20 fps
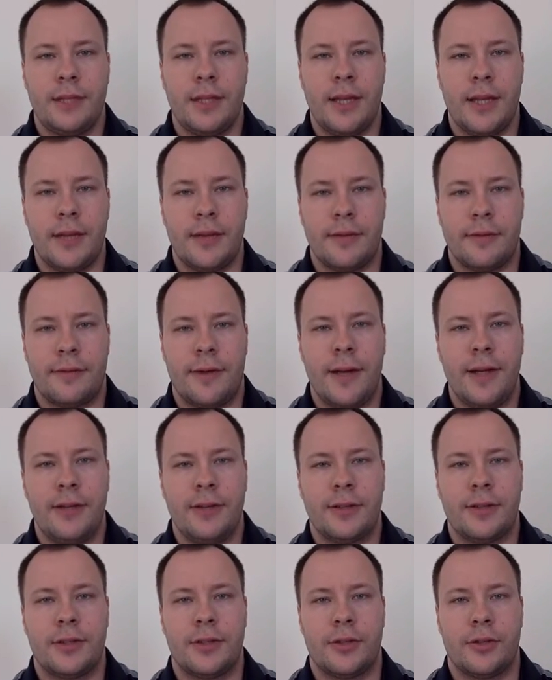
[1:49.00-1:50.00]
In the final
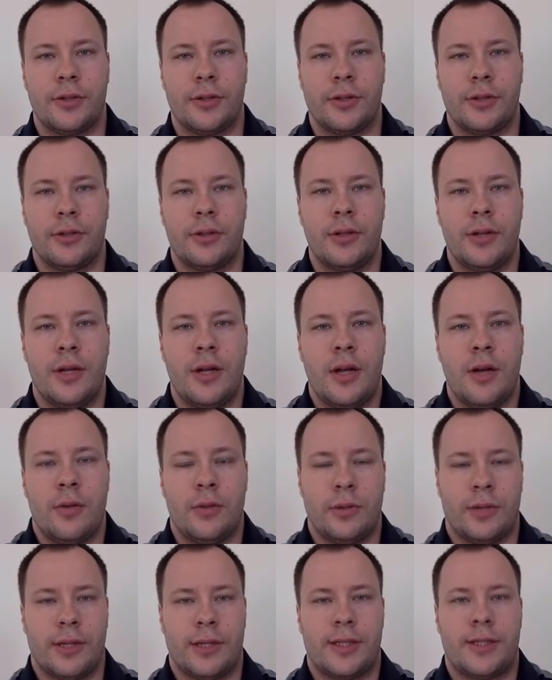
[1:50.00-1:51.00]
tutorial,
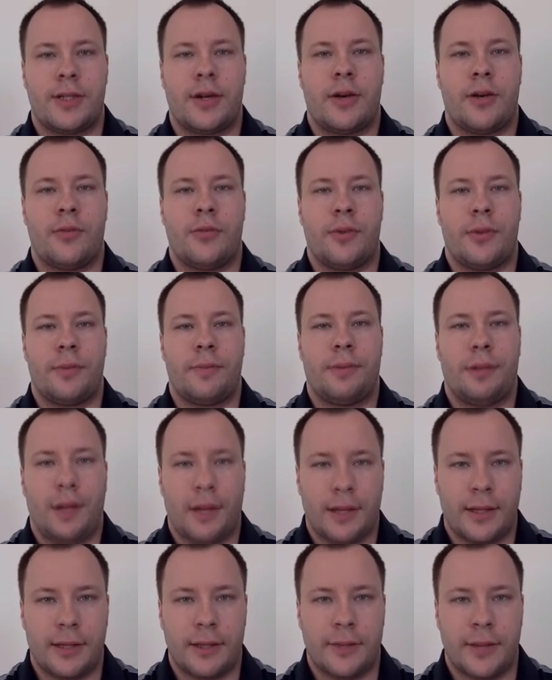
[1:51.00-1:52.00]
we'll get started with
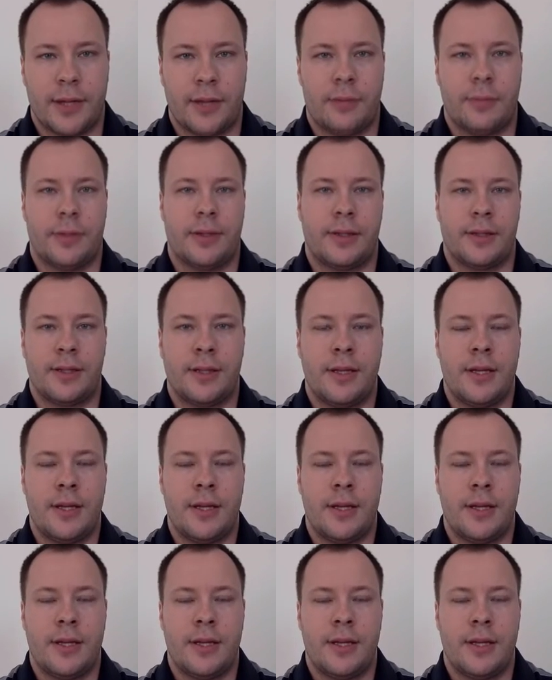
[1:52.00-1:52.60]
plugin development.